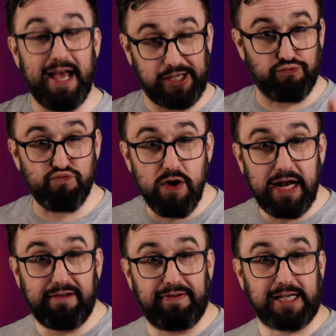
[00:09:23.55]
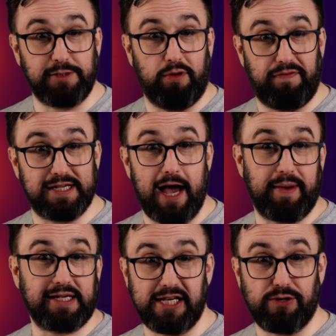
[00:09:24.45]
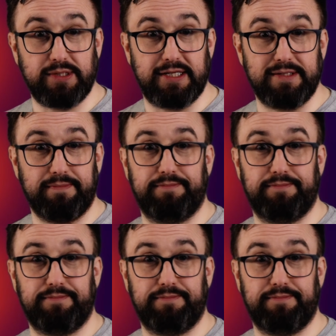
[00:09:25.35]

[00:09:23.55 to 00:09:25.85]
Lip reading: It's really flexible for timing sequences.